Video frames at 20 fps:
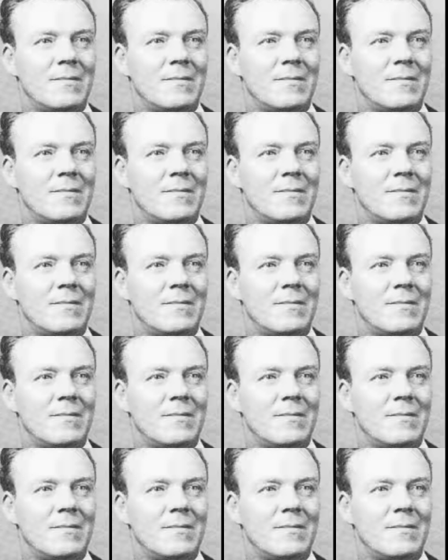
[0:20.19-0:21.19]

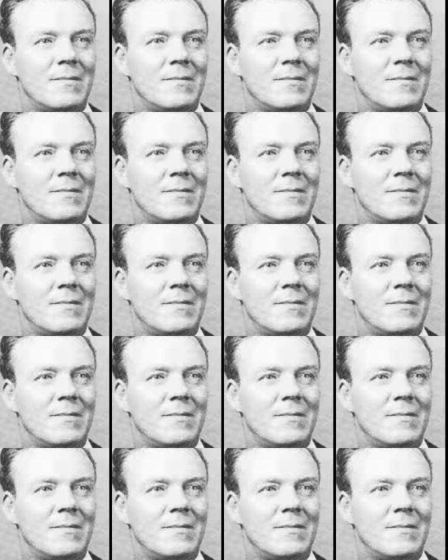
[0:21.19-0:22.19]

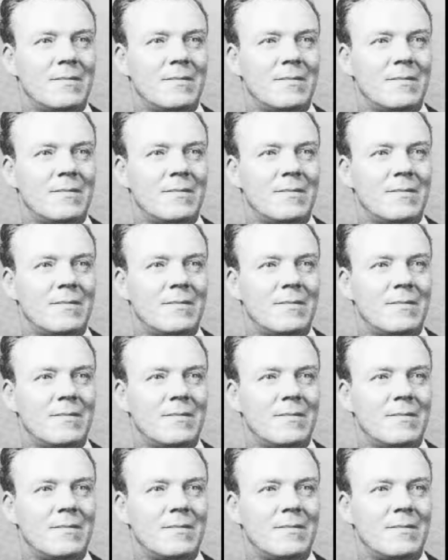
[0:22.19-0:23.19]

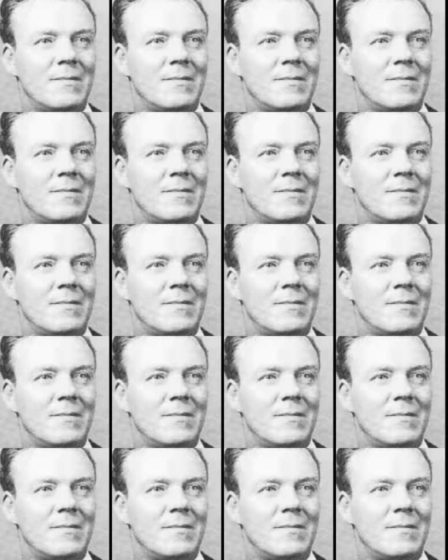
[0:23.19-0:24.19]

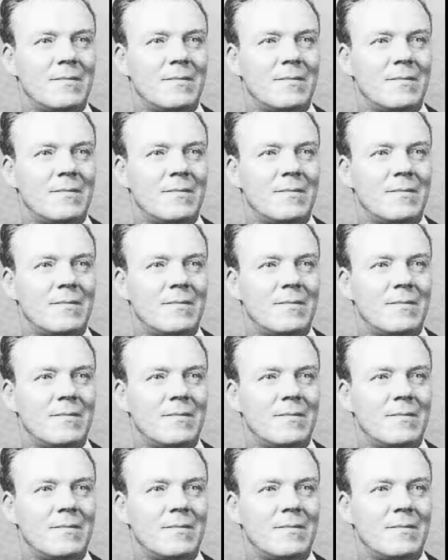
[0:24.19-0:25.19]

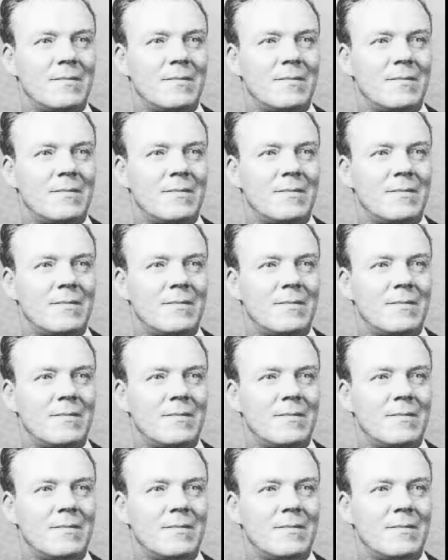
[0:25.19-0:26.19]

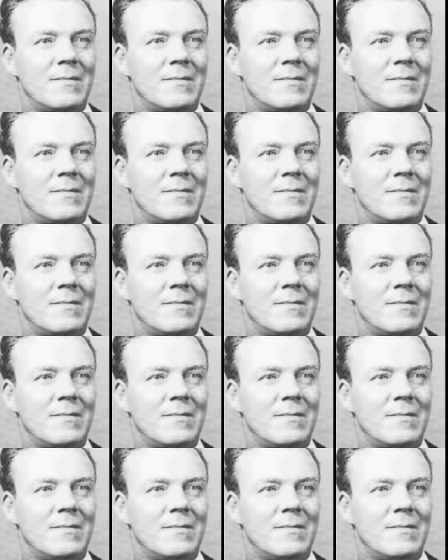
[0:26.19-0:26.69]
This is a still picture; no speech is visible.